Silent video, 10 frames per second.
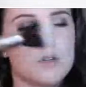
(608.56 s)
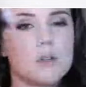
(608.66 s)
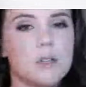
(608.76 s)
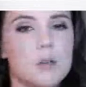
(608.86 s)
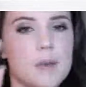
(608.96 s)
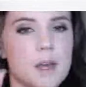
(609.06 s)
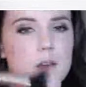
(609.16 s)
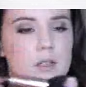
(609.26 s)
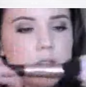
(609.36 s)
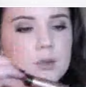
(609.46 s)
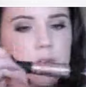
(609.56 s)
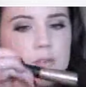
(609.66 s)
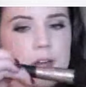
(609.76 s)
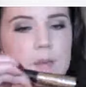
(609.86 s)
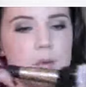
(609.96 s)
Put a little bit on a duo
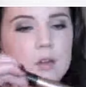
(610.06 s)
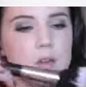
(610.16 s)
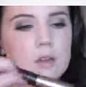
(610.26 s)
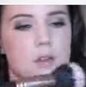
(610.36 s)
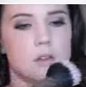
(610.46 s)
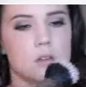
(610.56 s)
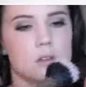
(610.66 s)
fiber,